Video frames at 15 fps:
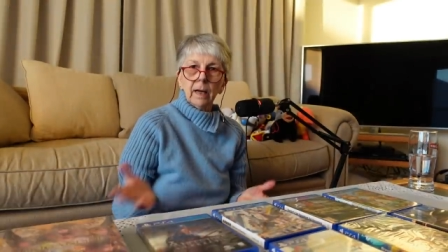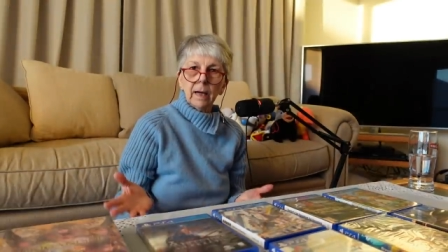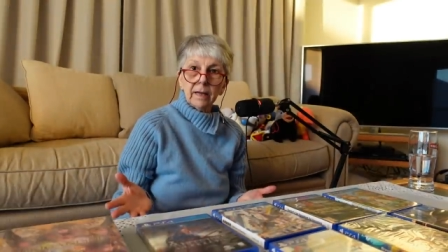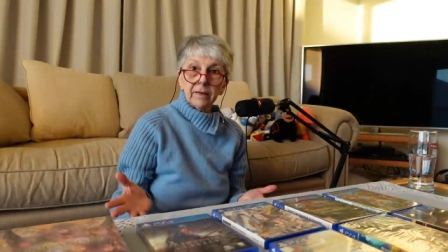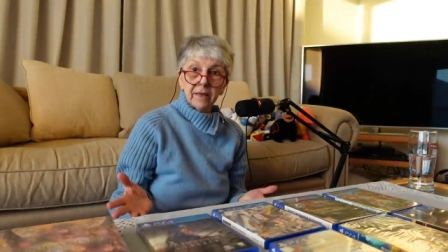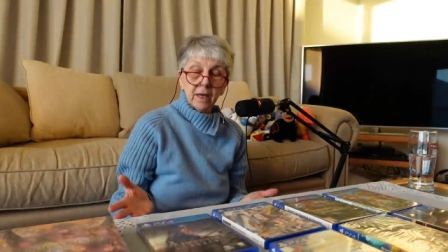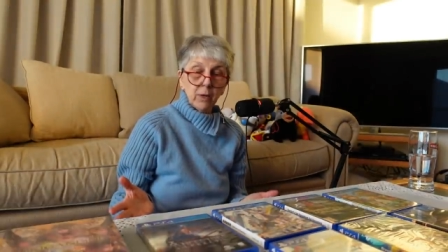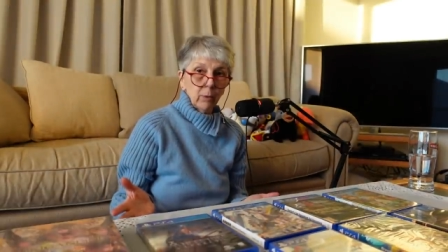
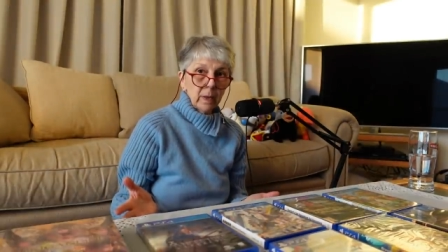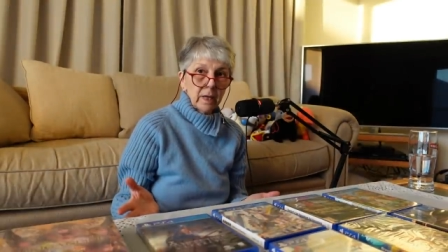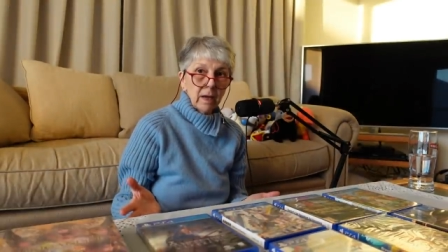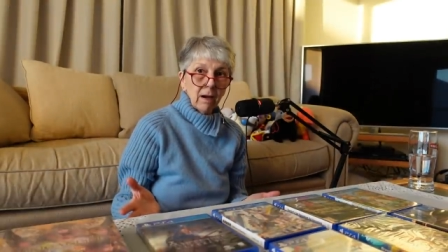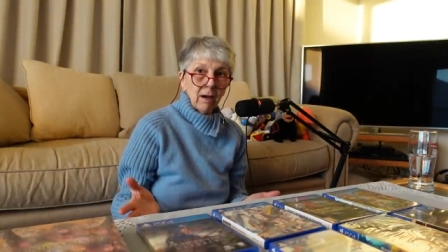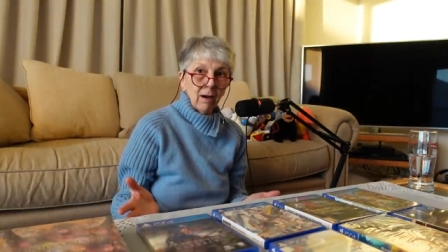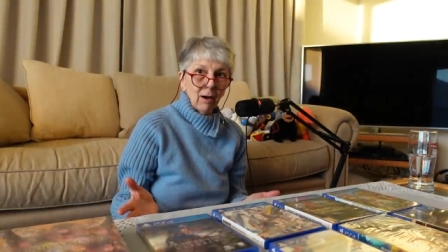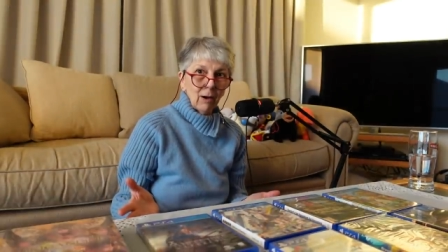And there we
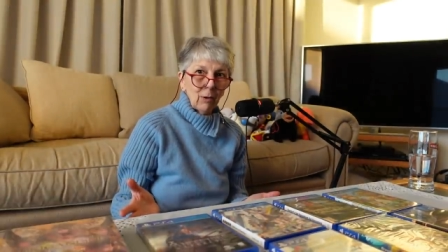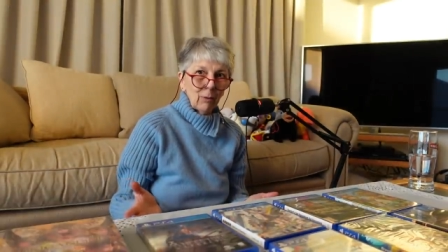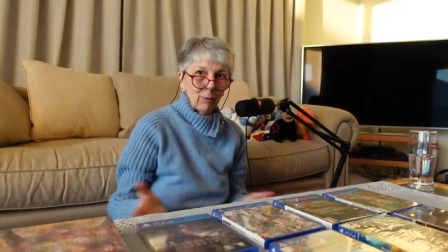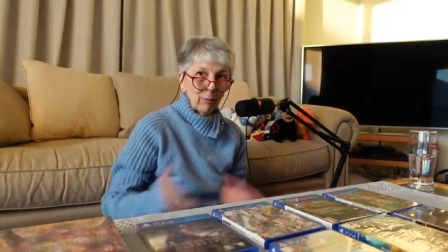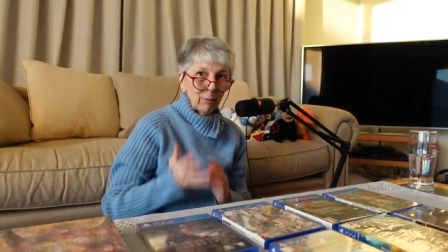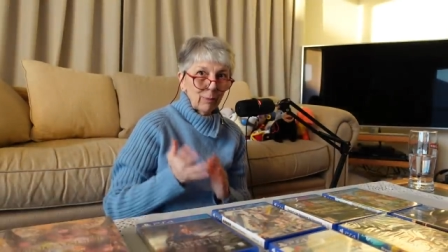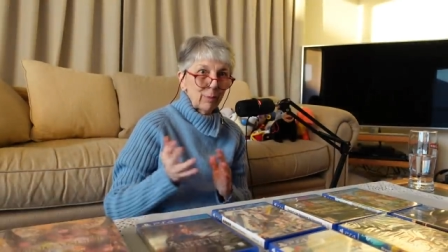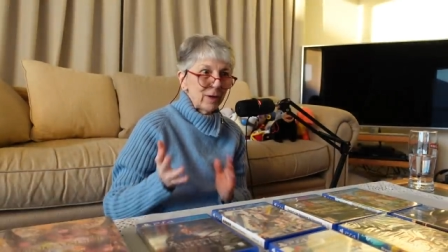are.
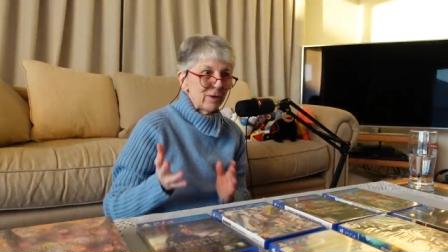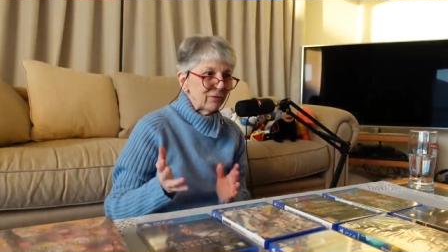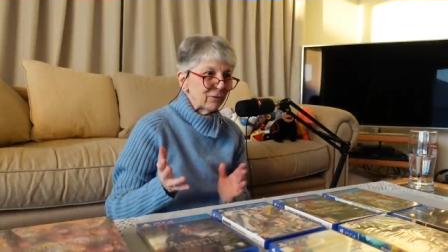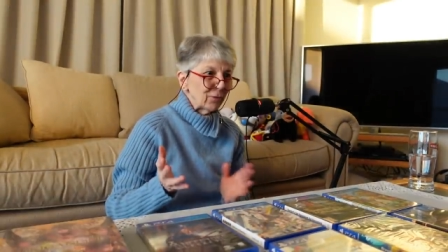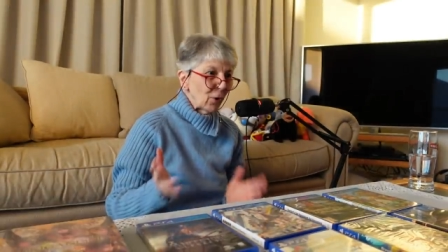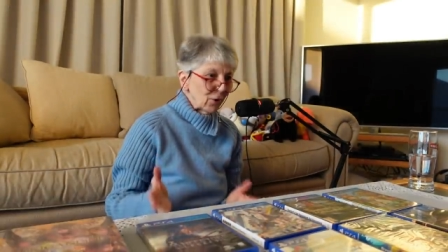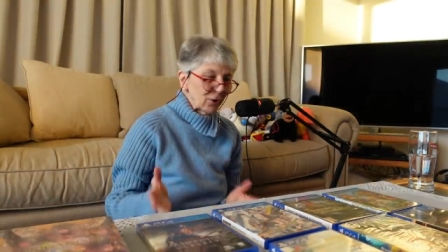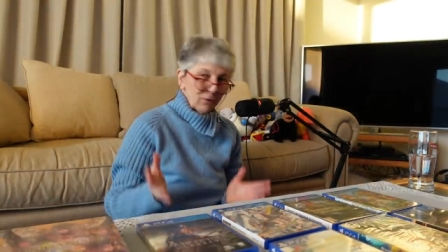We've
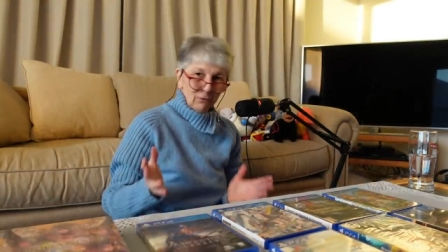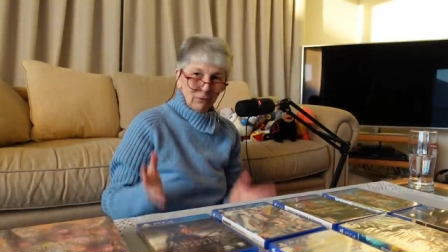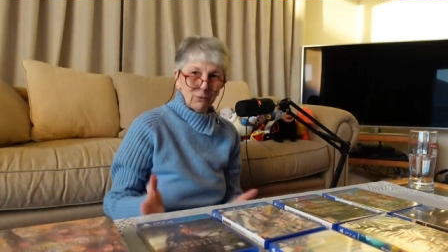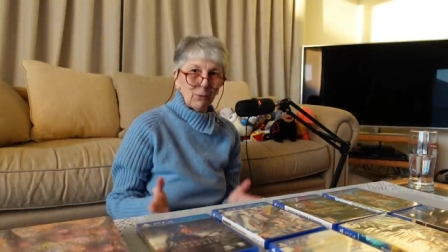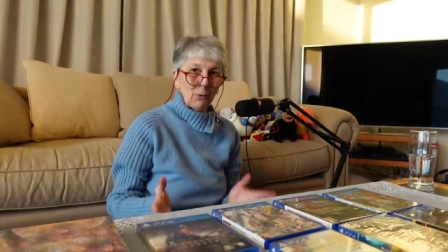got through